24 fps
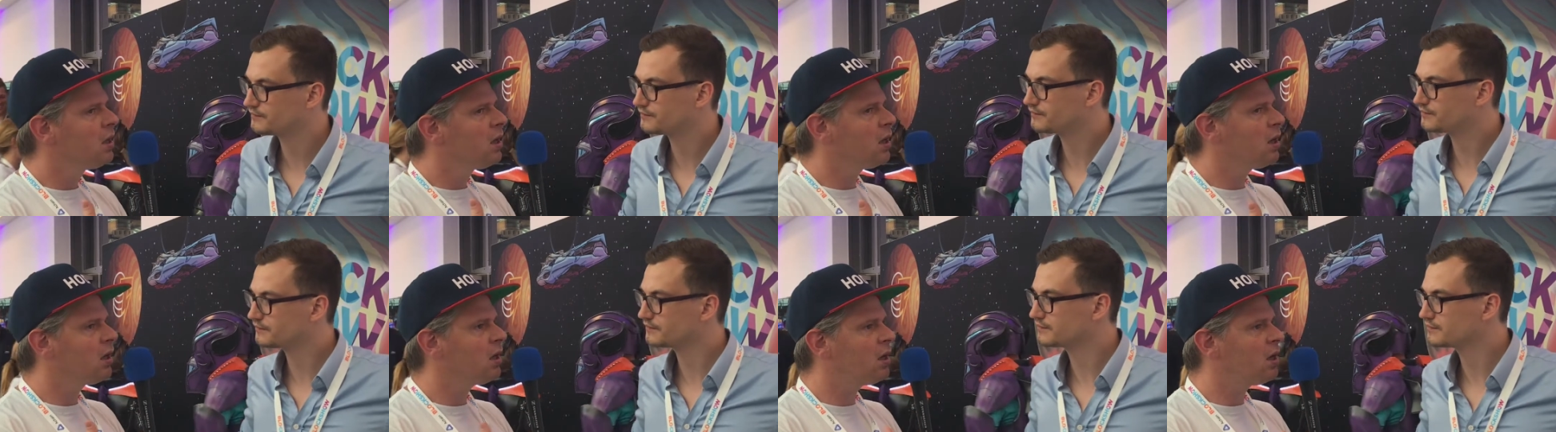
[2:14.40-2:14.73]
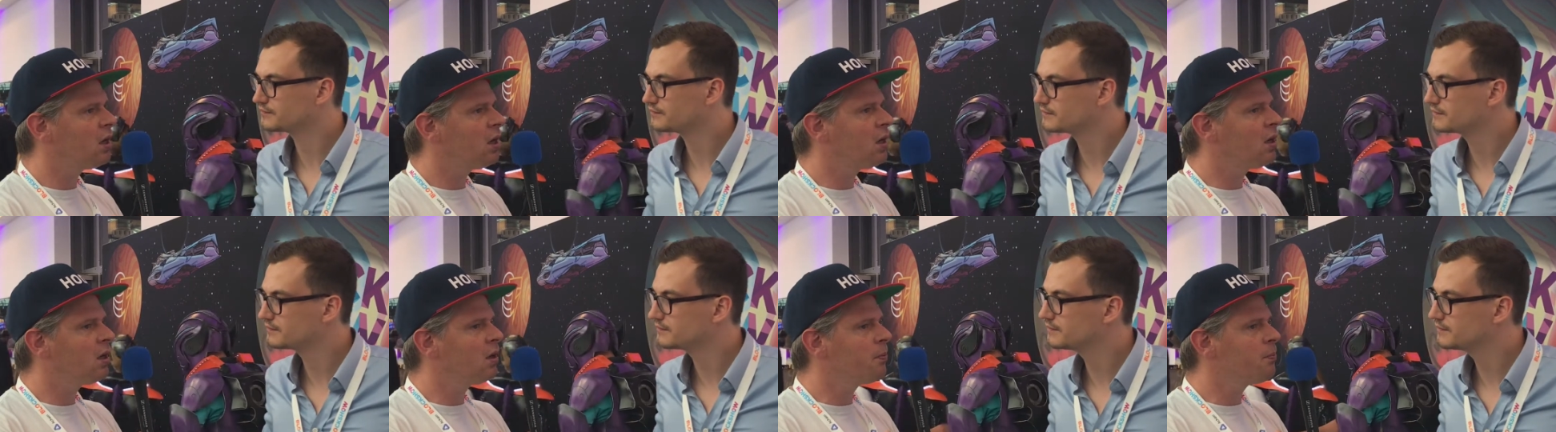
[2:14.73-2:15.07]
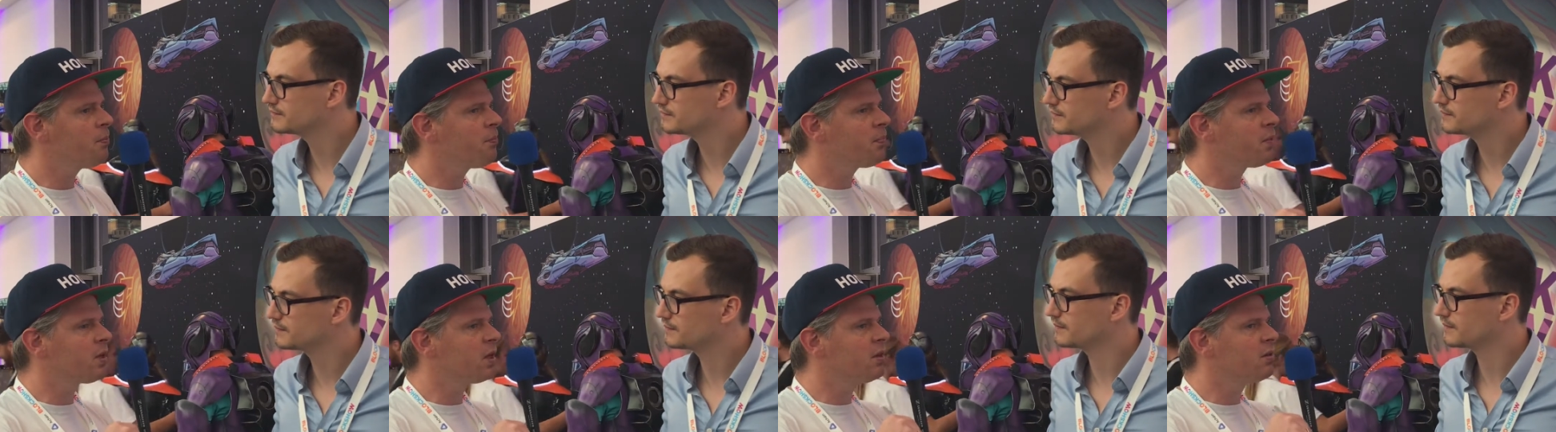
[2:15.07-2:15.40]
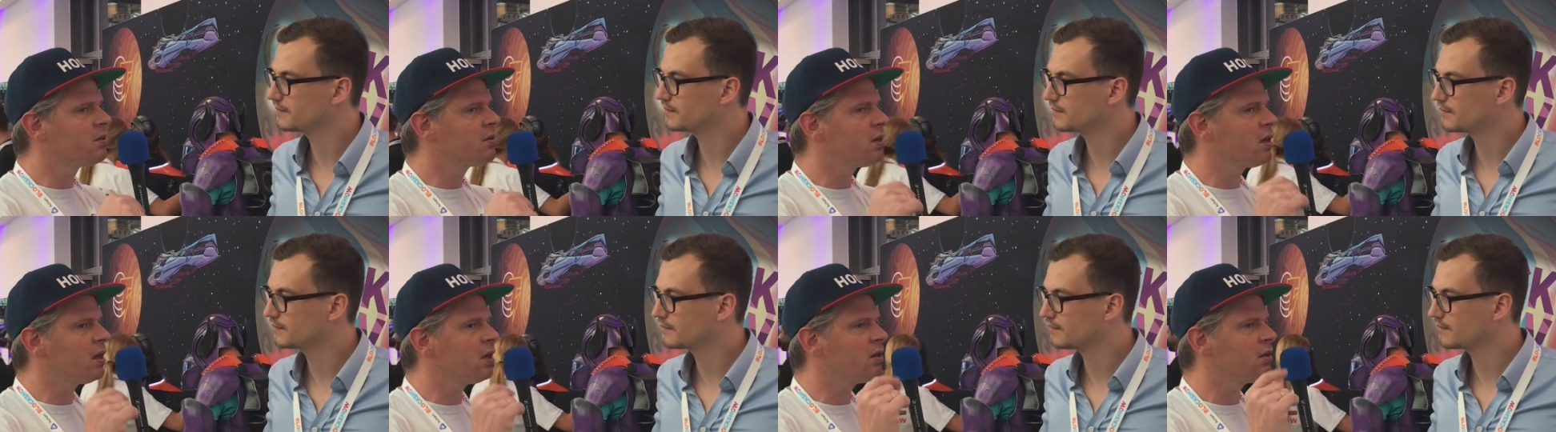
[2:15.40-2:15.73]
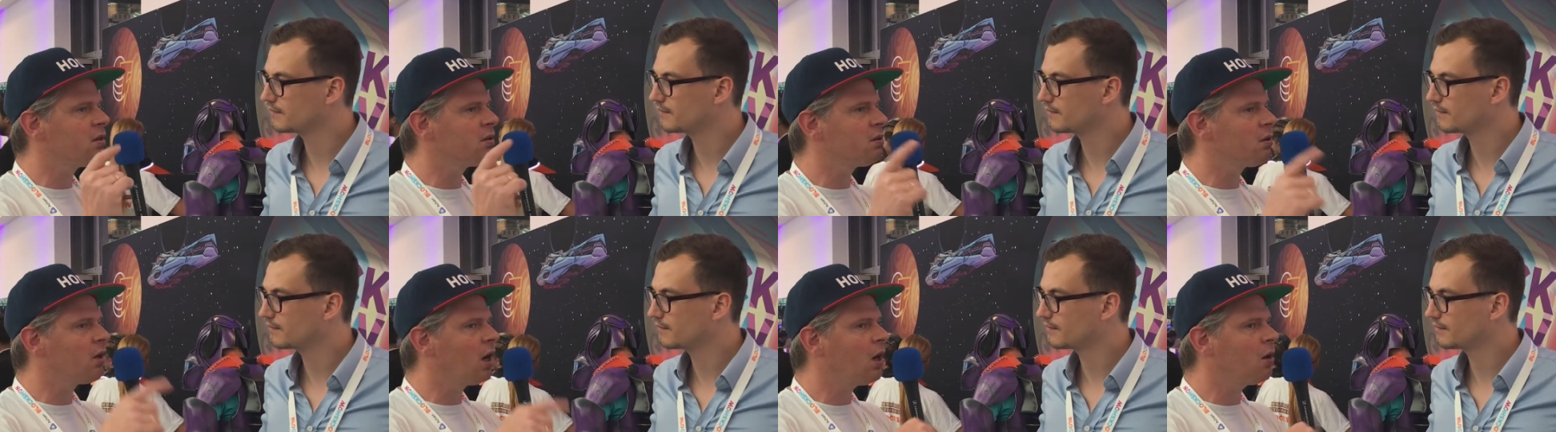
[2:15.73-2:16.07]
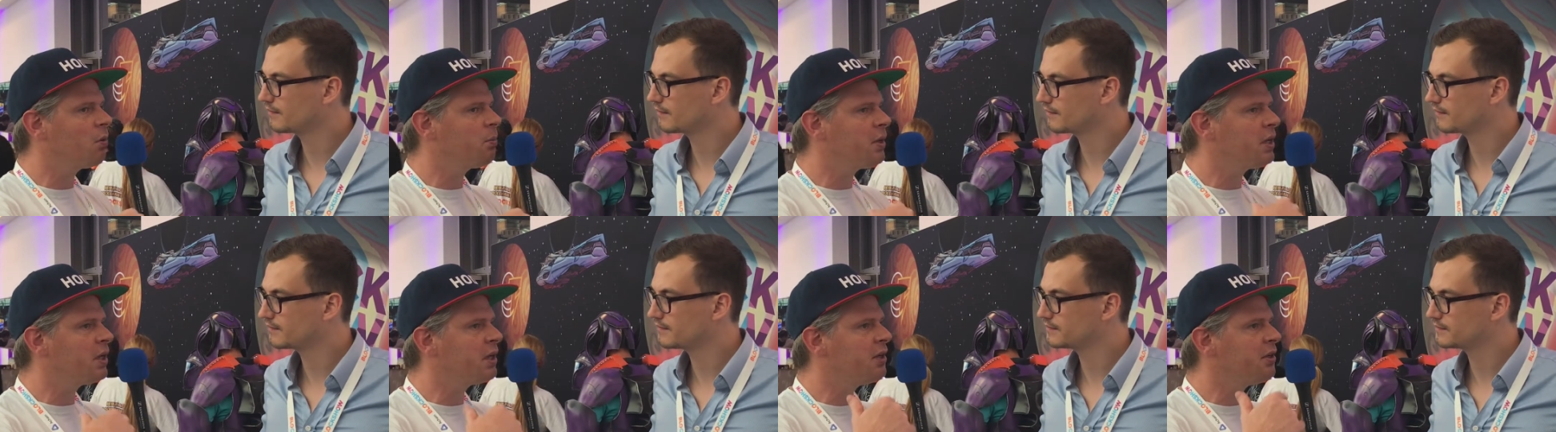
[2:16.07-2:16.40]
Speaker 1: Um, uh,
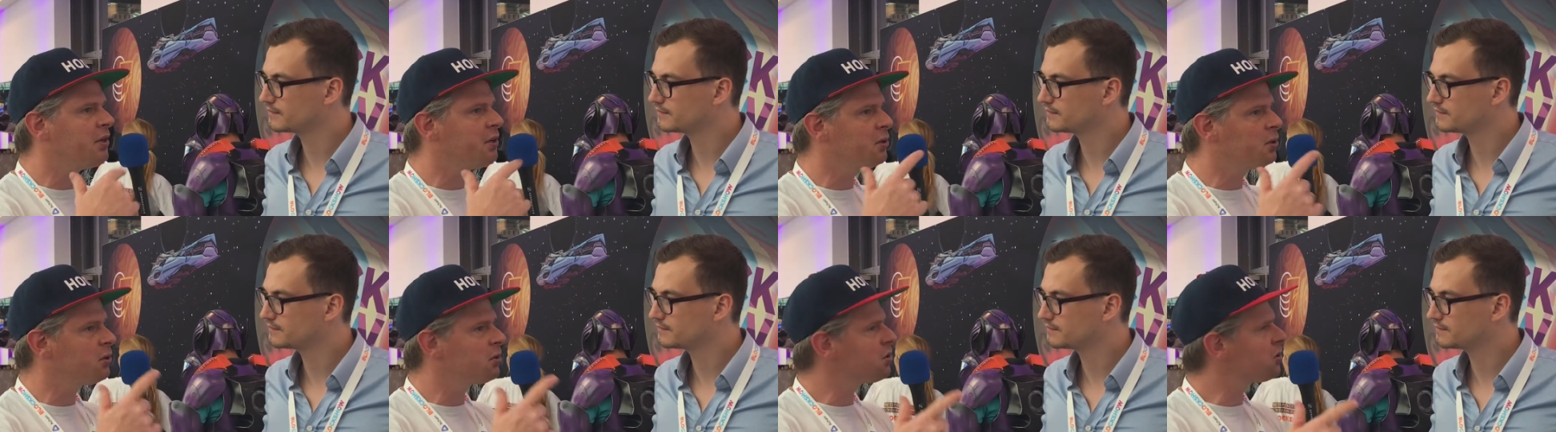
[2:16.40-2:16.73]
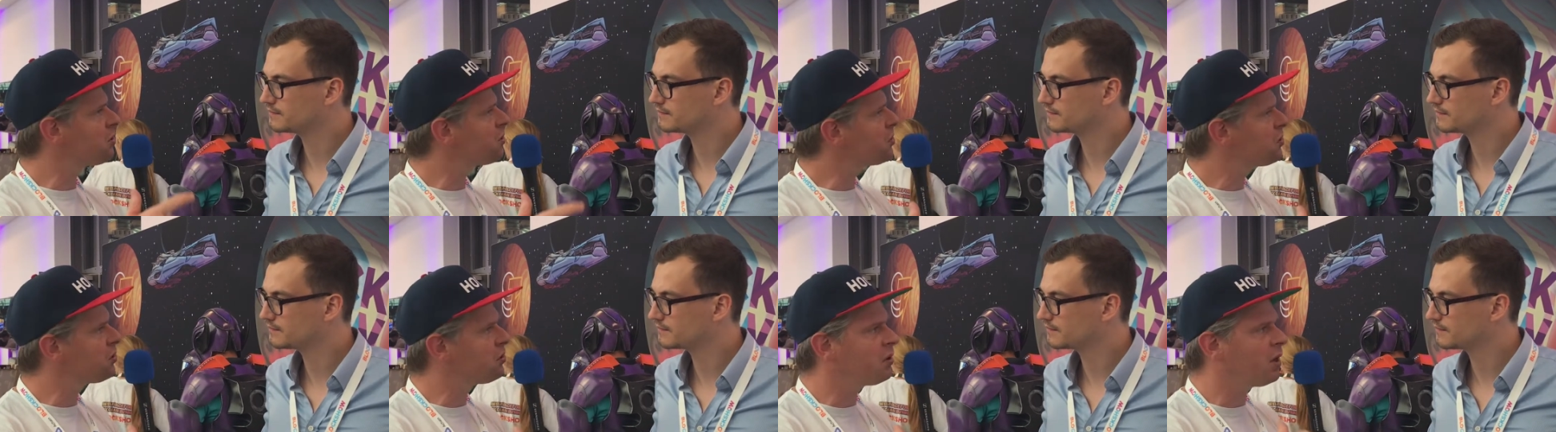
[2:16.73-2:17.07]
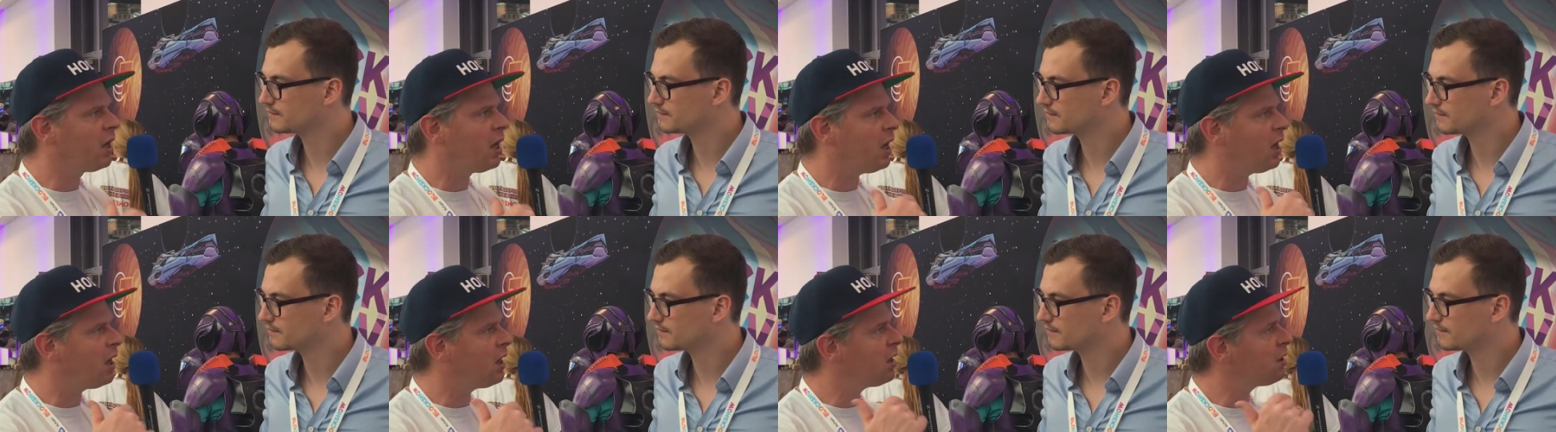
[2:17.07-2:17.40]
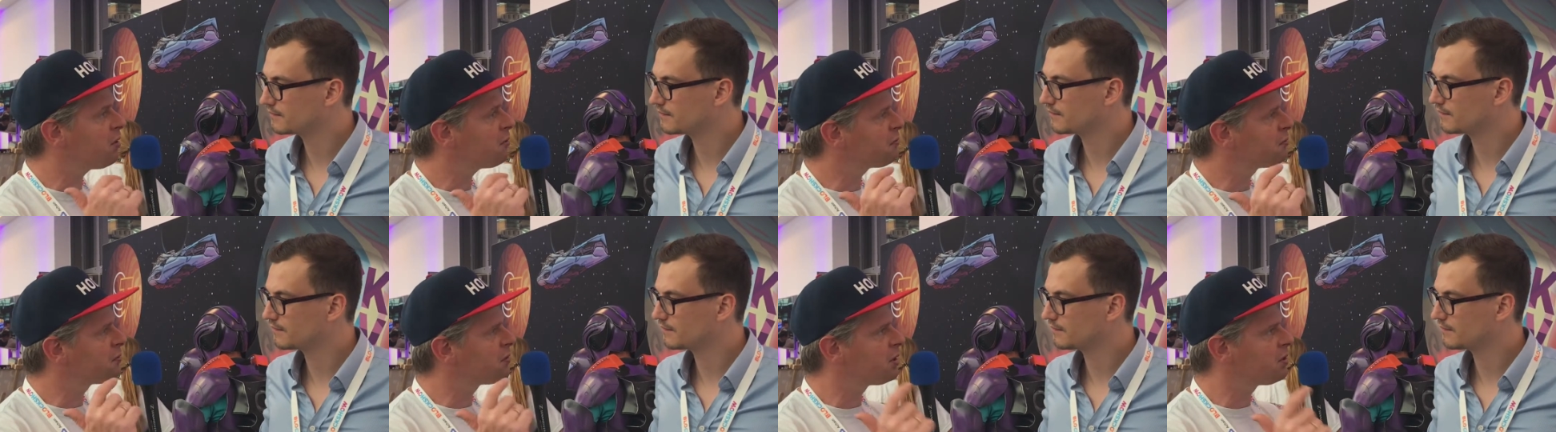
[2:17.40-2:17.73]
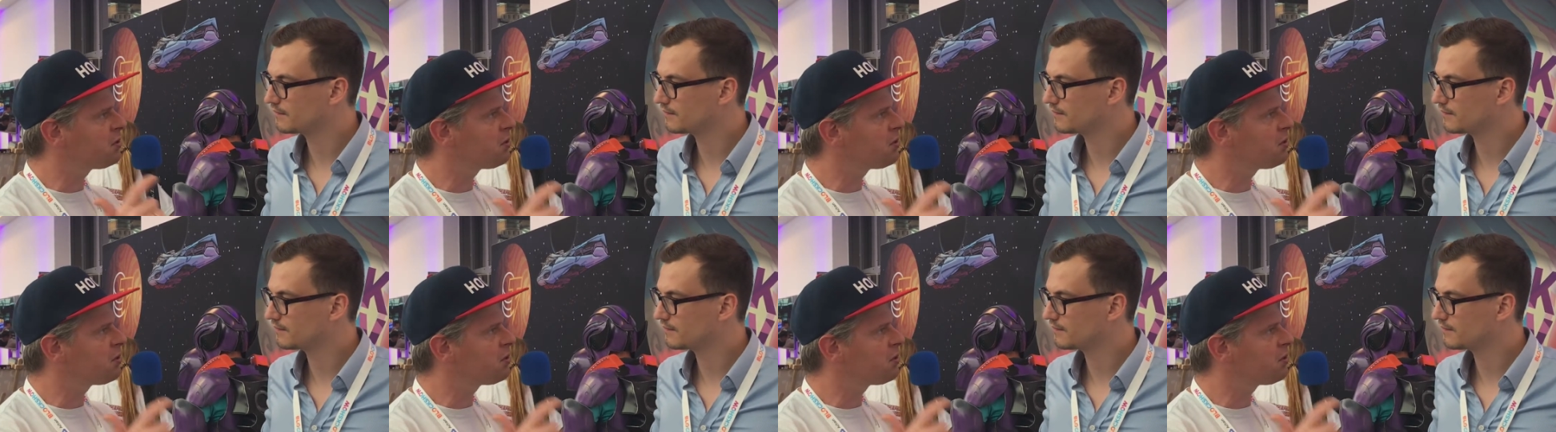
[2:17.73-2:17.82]
how many users do you have?